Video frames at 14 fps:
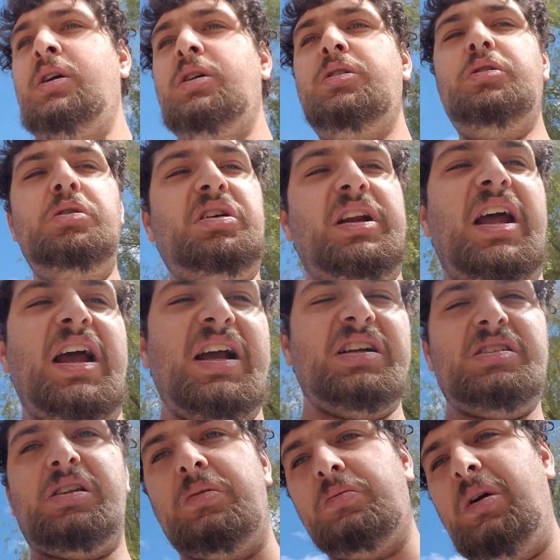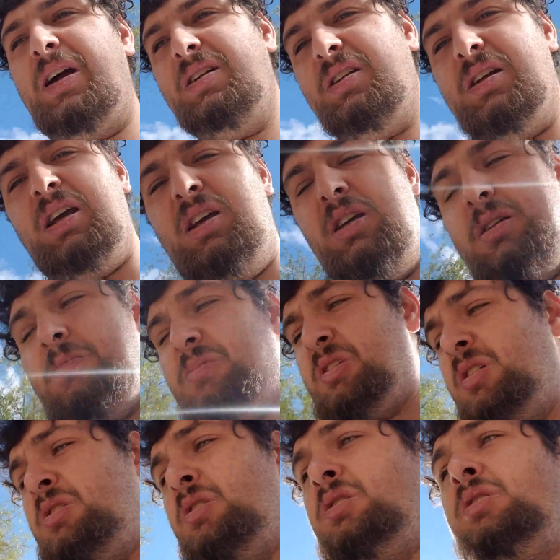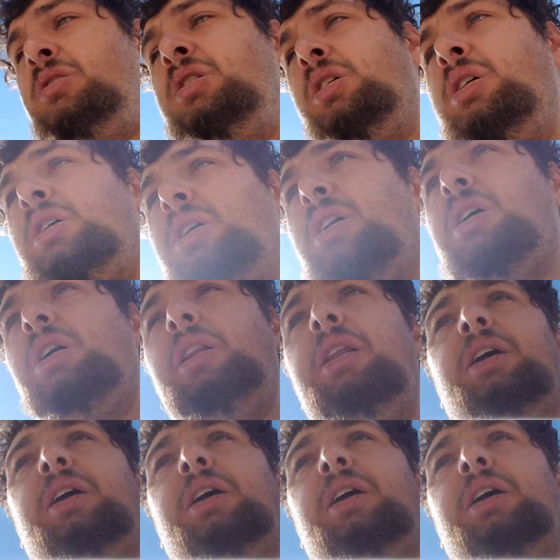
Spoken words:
You could actually rent games on